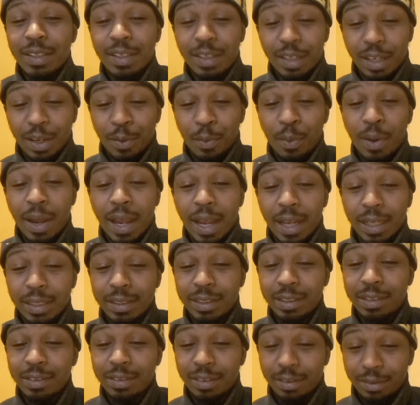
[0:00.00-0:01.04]
And yeah, watch.
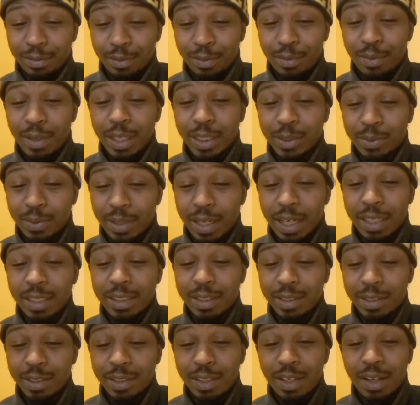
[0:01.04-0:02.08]
Watch what I
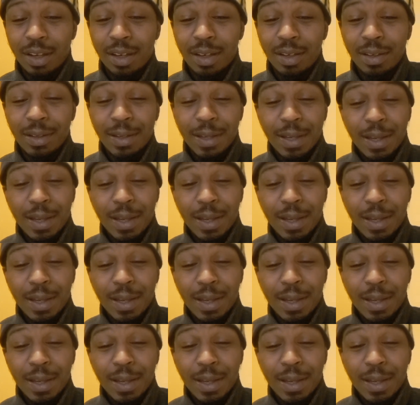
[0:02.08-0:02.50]
tell y'all.